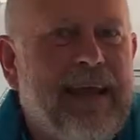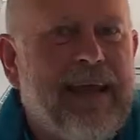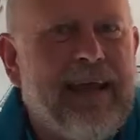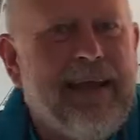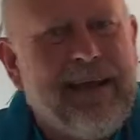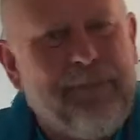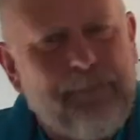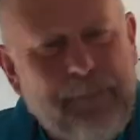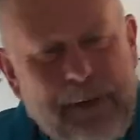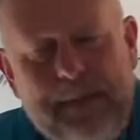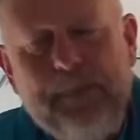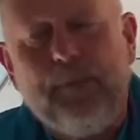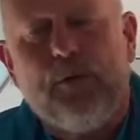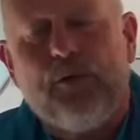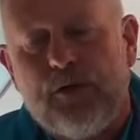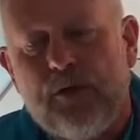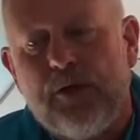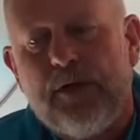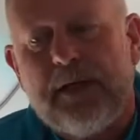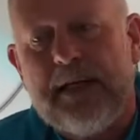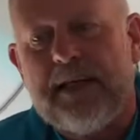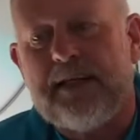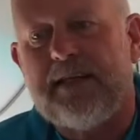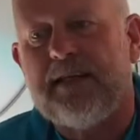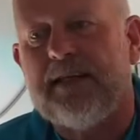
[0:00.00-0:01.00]
People do
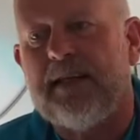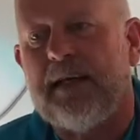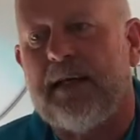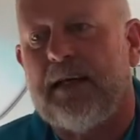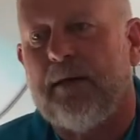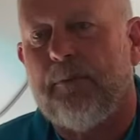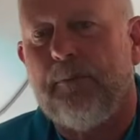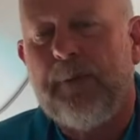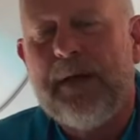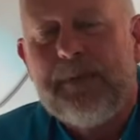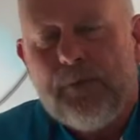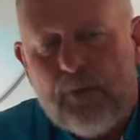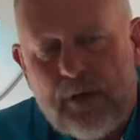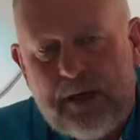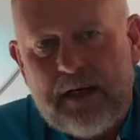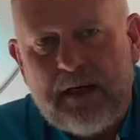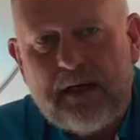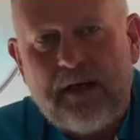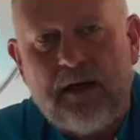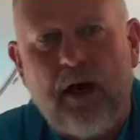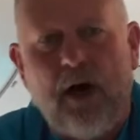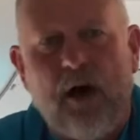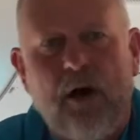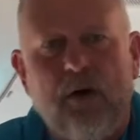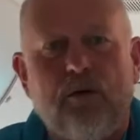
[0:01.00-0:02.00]
get sick, people get
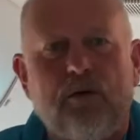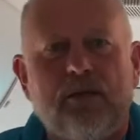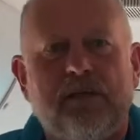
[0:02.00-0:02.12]
colds.